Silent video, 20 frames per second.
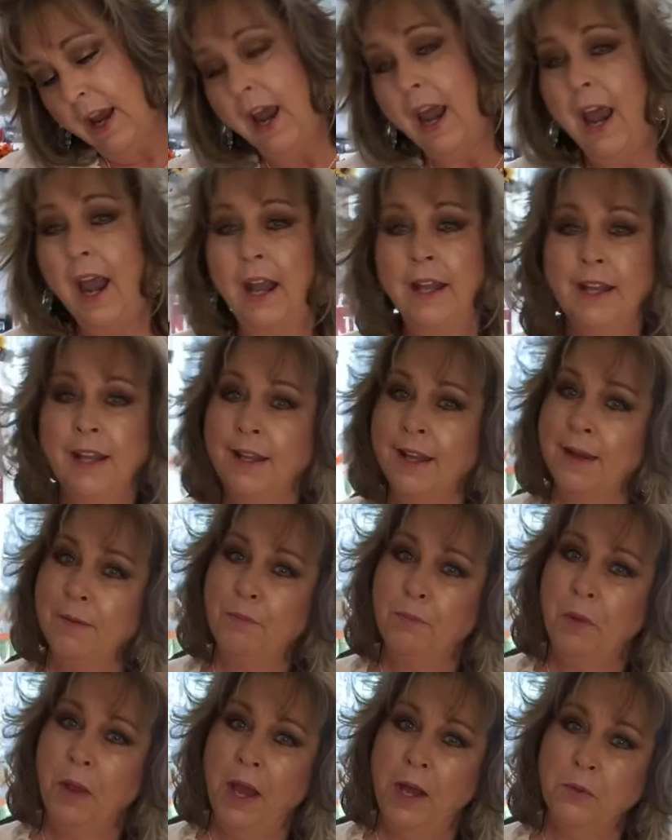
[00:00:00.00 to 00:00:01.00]
And then they
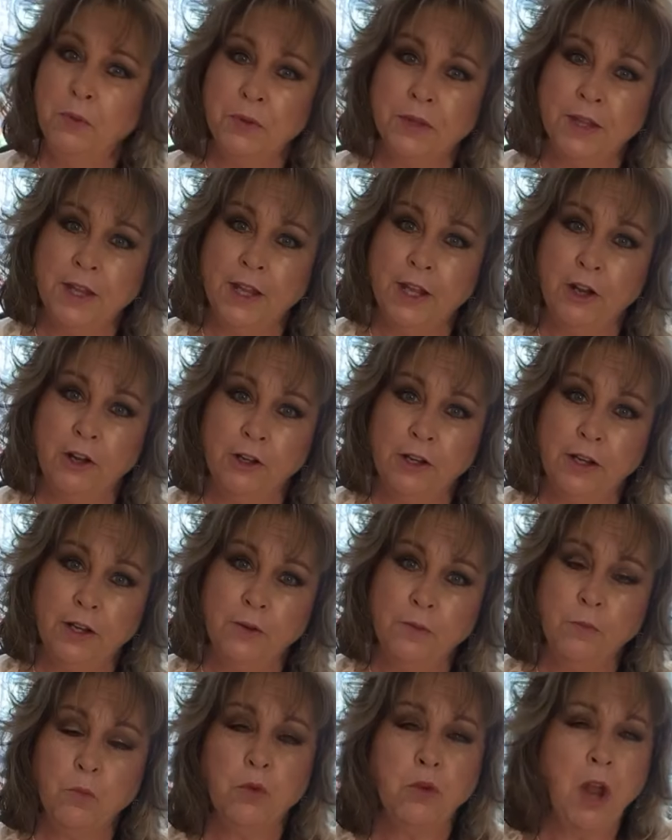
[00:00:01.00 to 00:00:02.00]
played with the little,
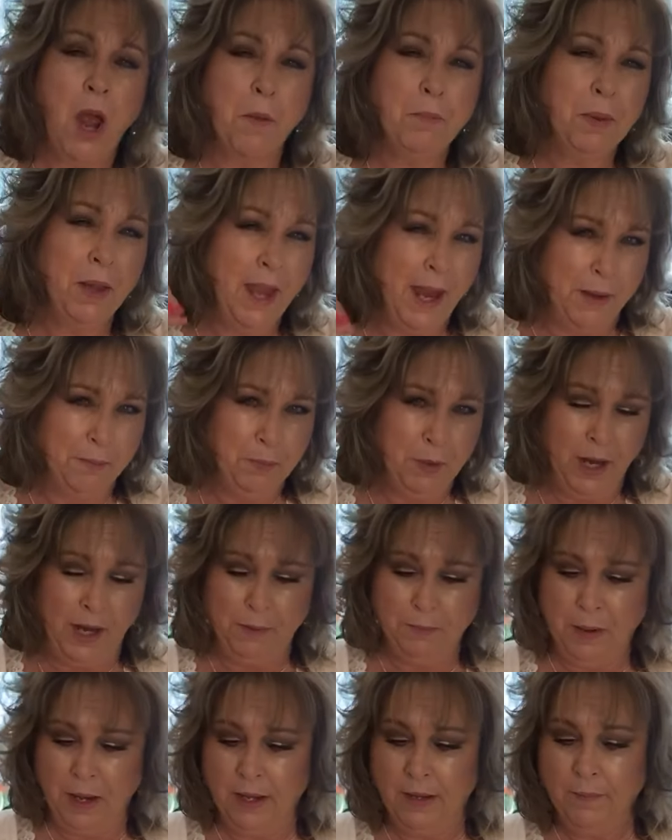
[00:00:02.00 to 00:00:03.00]
well, not played,
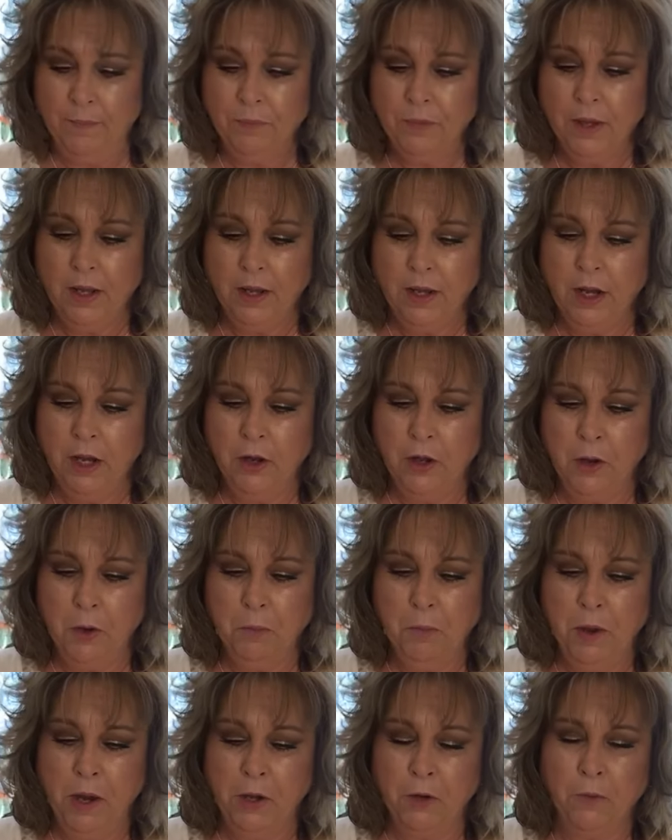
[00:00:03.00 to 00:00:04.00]
but, you know, they were
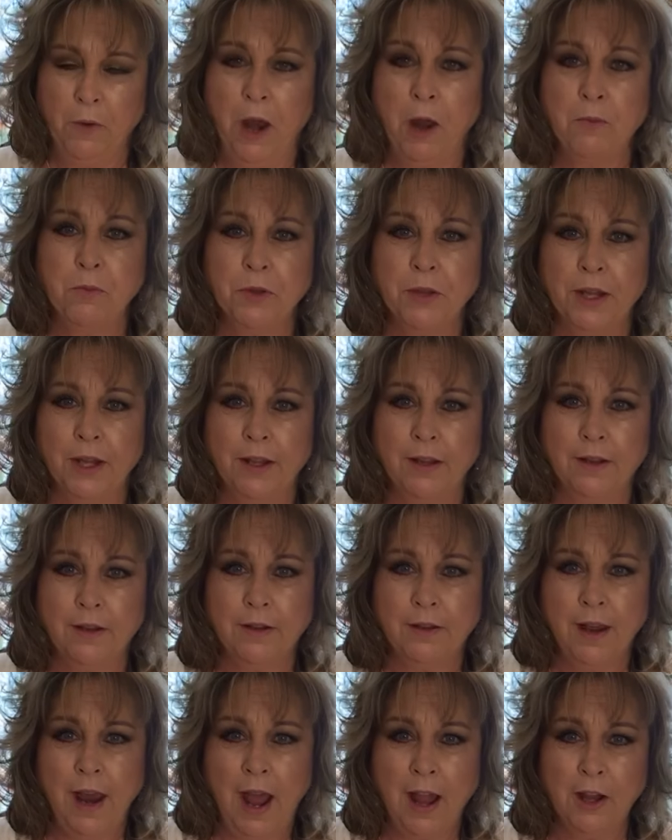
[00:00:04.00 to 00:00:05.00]
playing around with the
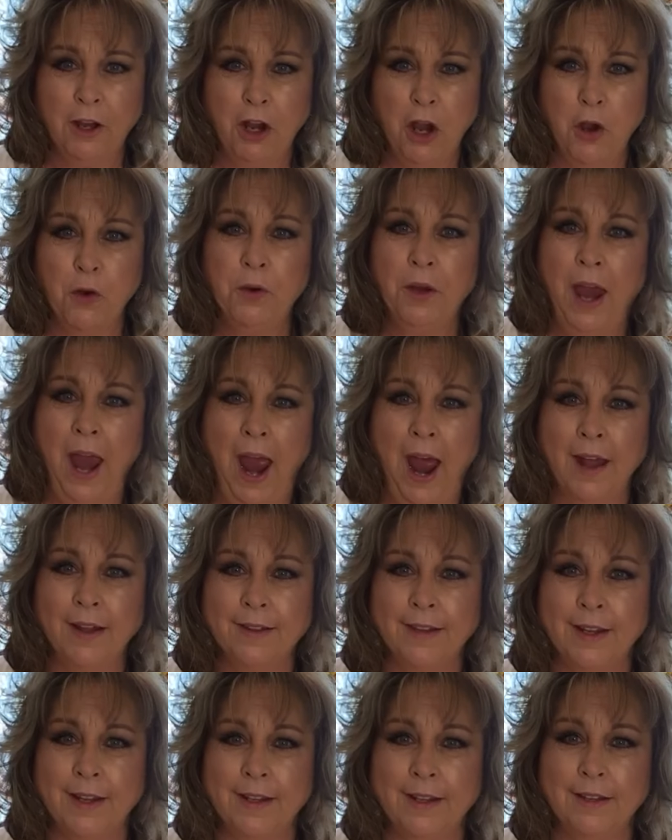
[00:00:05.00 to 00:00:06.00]
calico cat
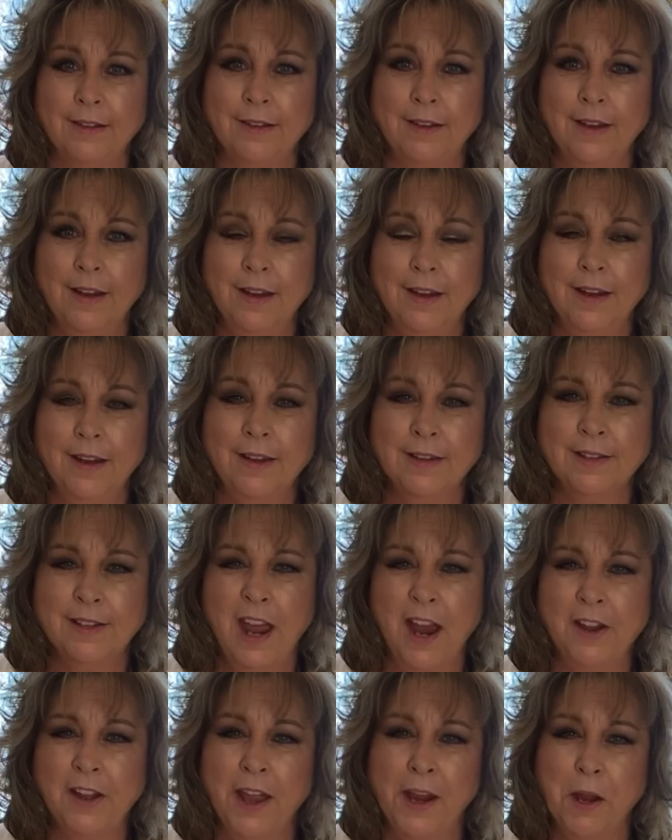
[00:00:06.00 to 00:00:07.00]
that is
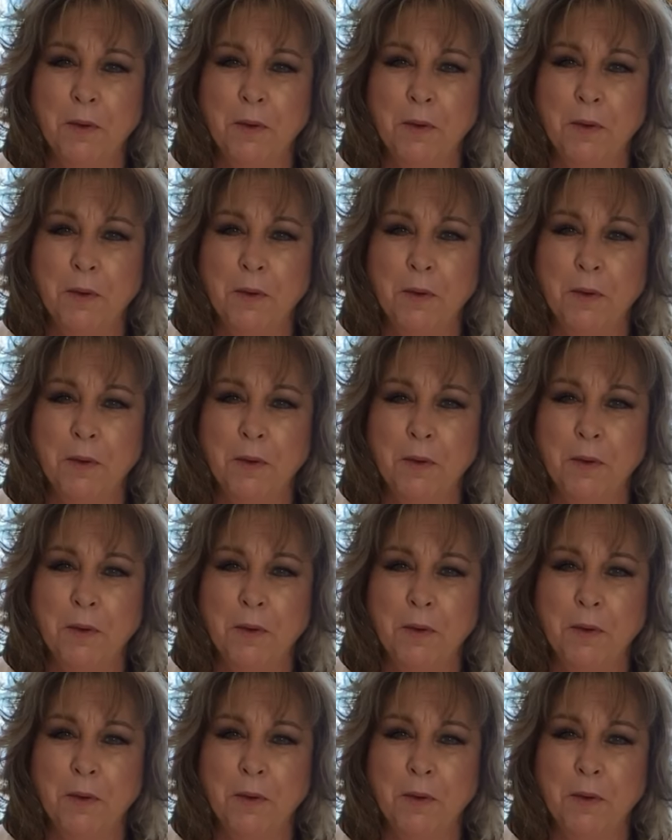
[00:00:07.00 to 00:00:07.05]
kind of like a